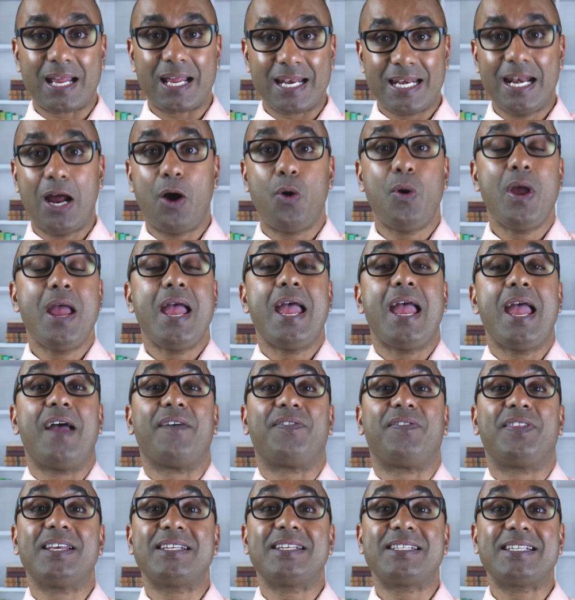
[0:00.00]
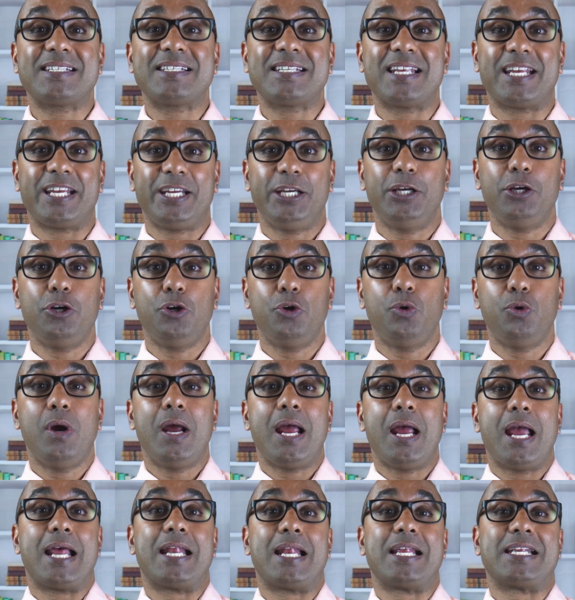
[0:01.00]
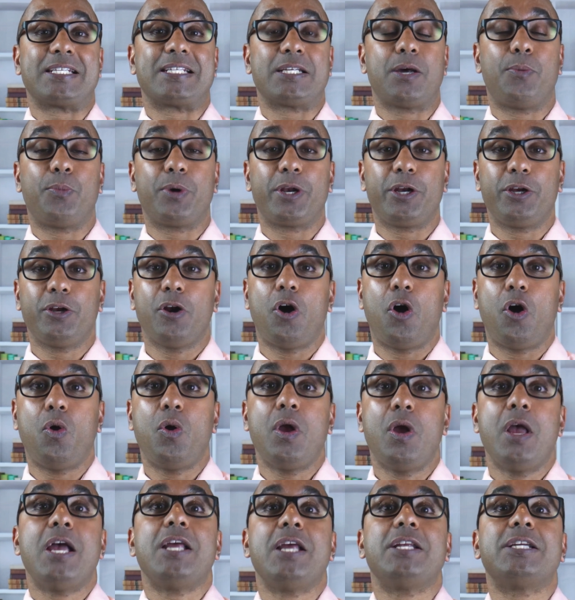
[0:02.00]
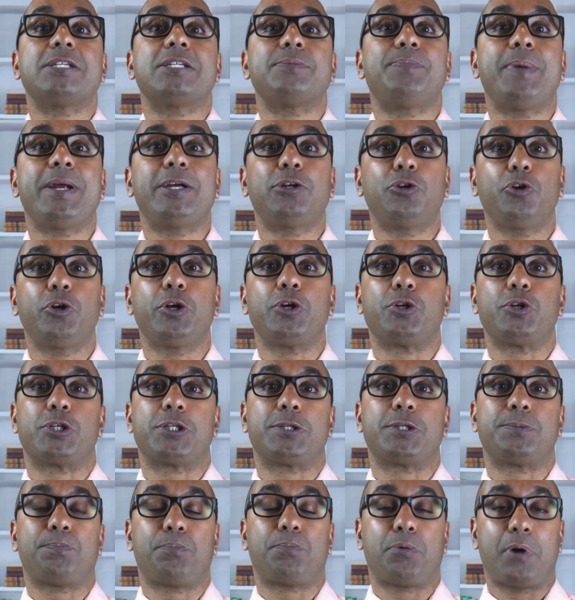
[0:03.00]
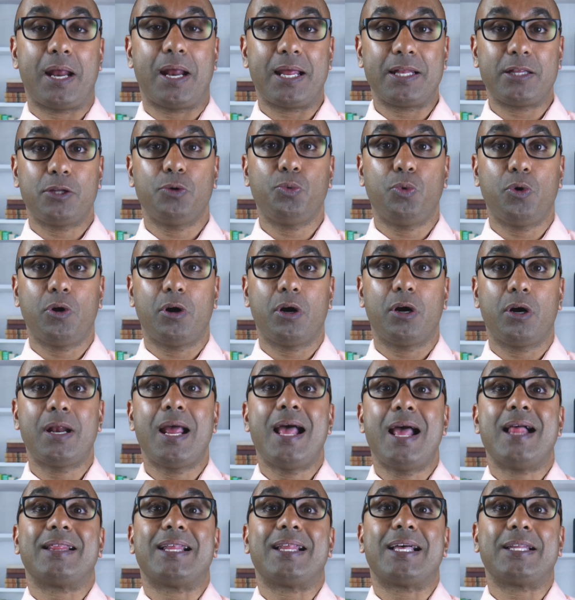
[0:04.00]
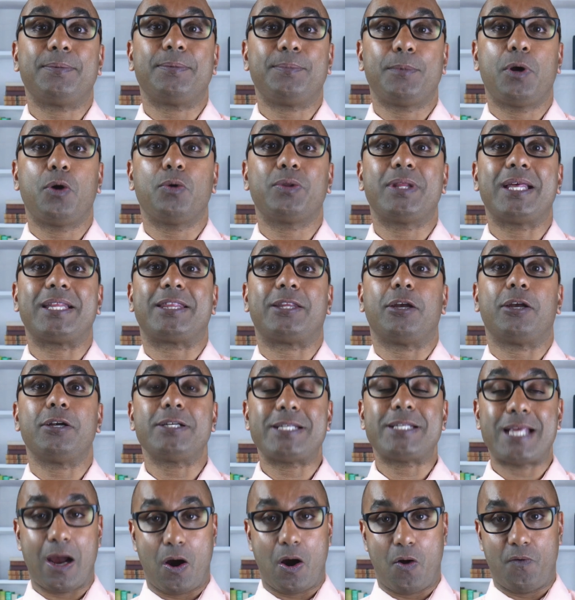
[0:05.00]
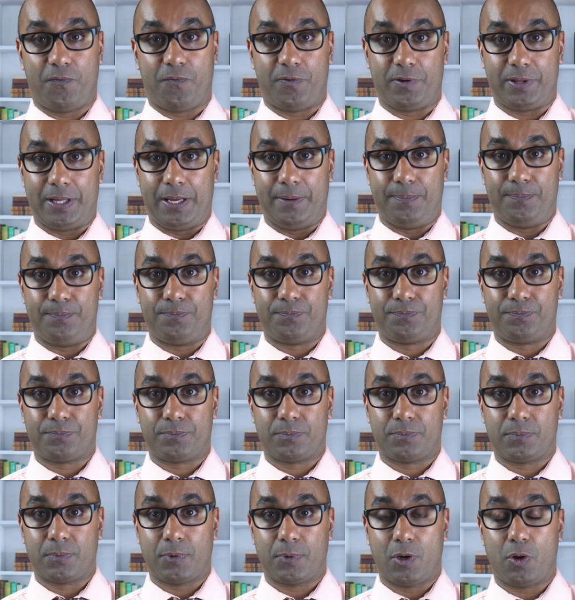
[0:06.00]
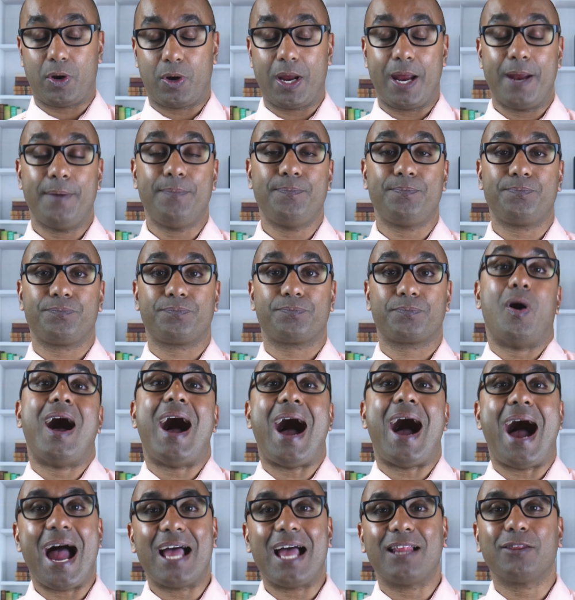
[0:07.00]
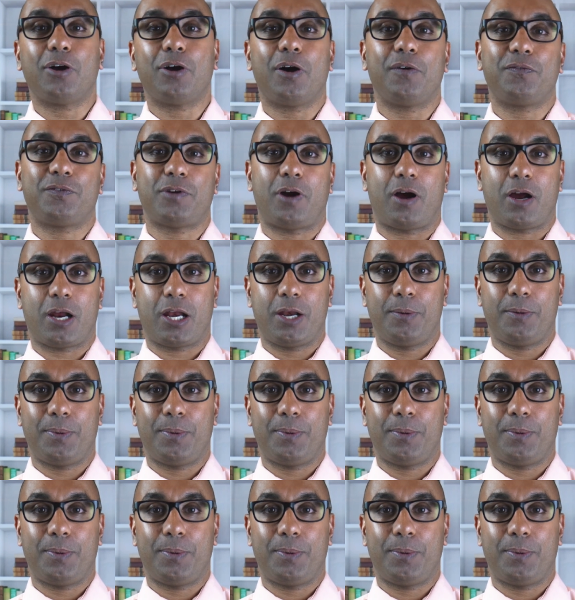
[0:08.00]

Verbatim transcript: Now, if this isn't you and it's someone you know, just make sure you spread the word, let them know that there's help for them, okay? I love talking